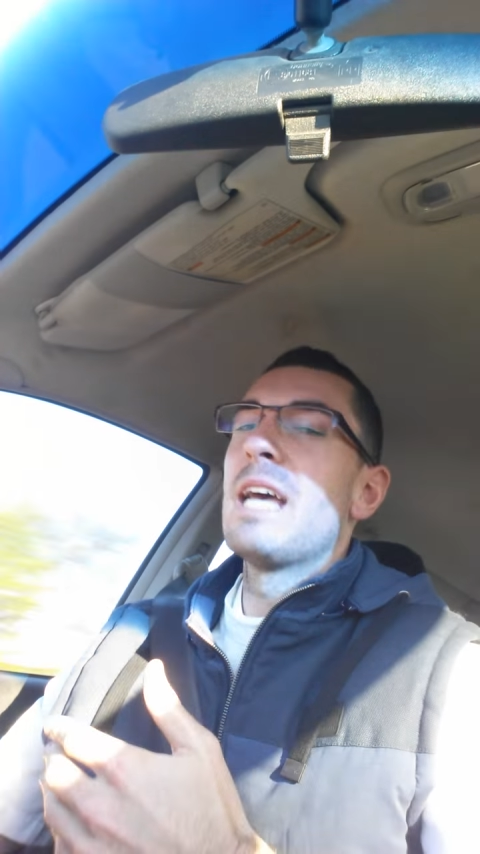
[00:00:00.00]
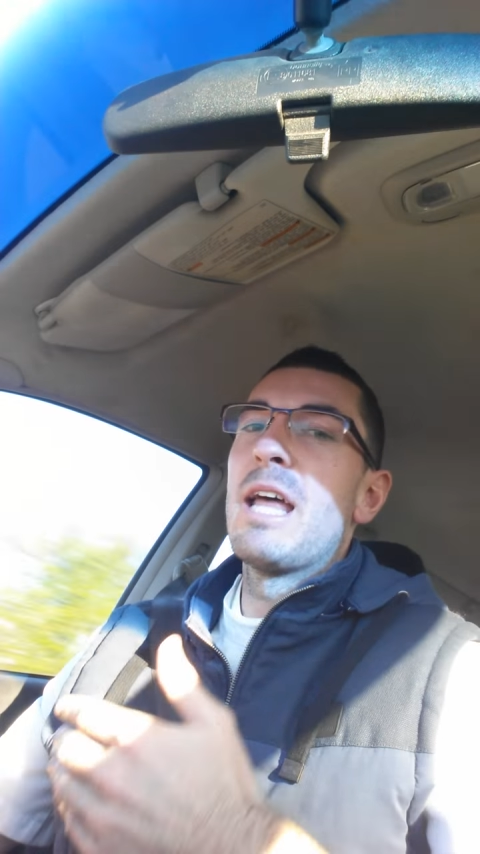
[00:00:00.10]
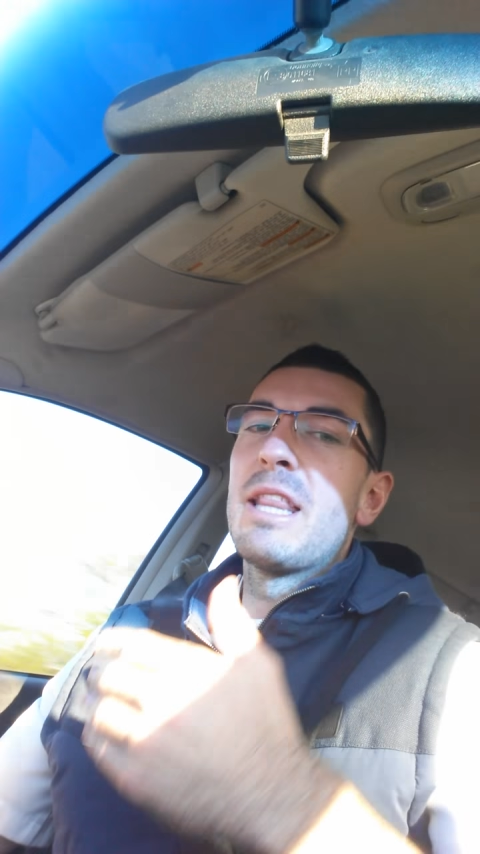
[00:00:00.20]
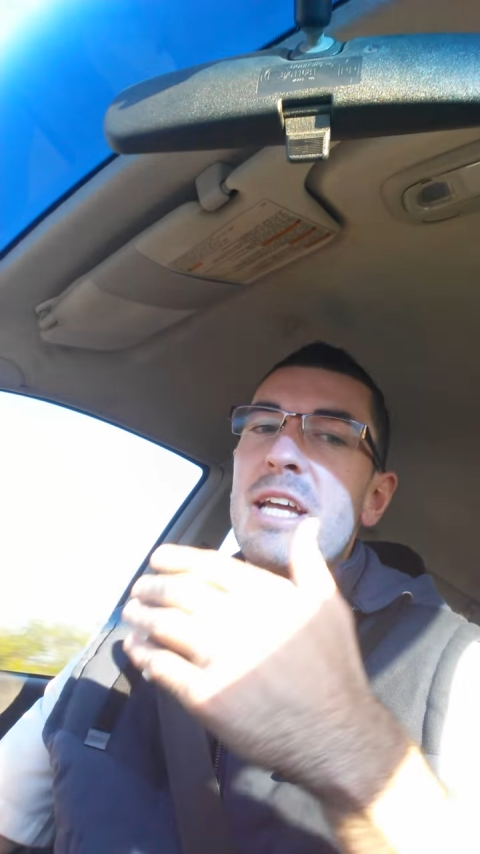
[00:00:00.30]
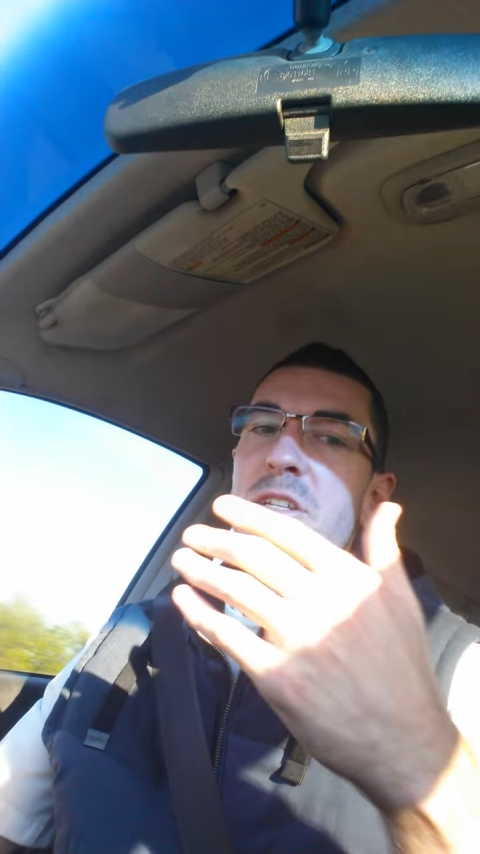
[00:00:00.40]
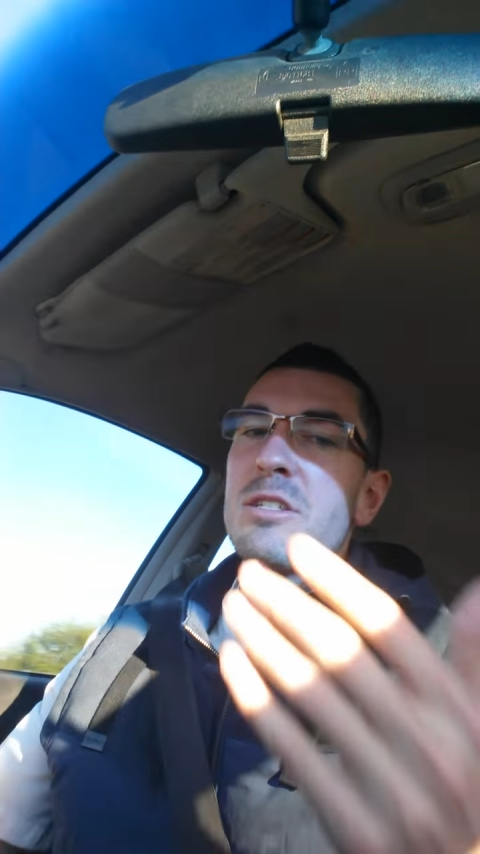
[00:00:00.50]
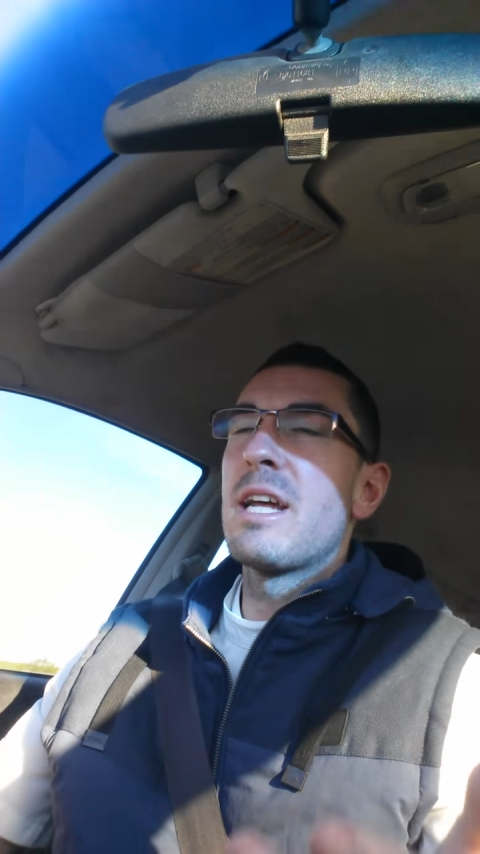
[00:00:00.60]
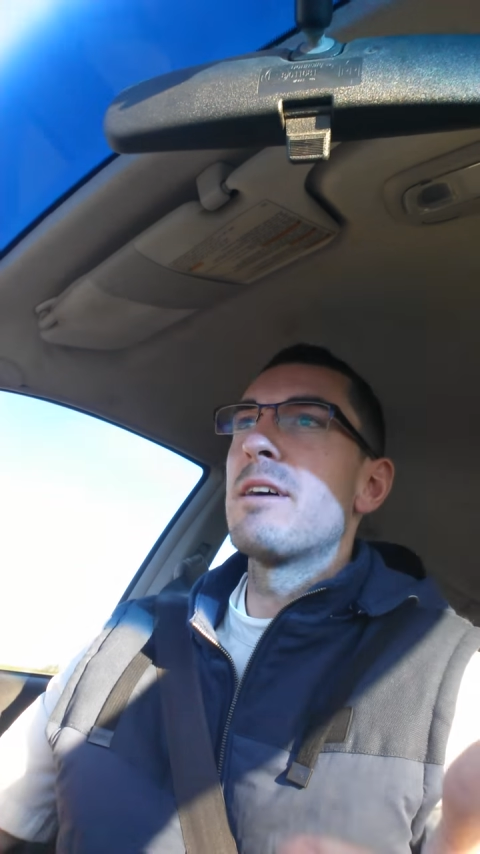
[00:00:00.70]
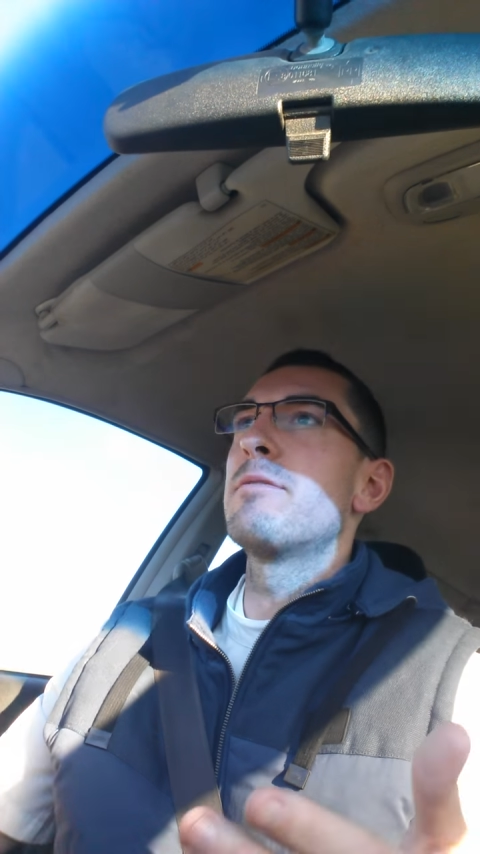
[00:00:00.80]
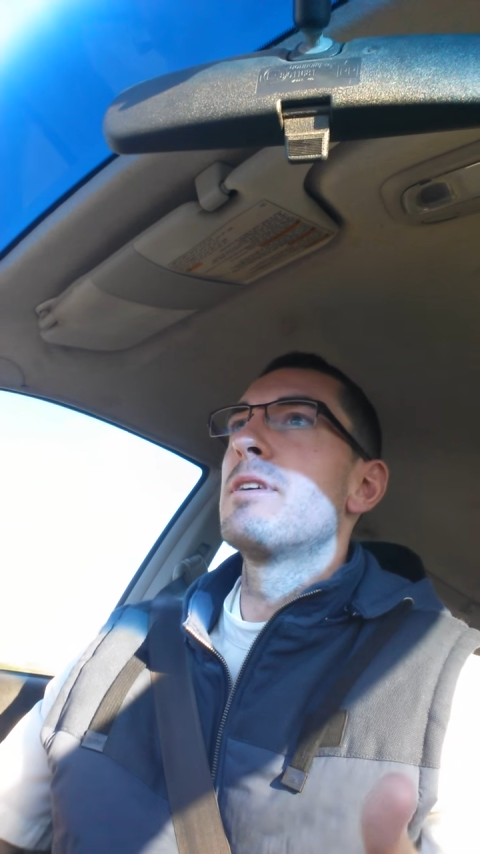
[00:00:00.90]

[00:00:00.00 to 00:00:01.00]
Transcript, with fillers: and they just have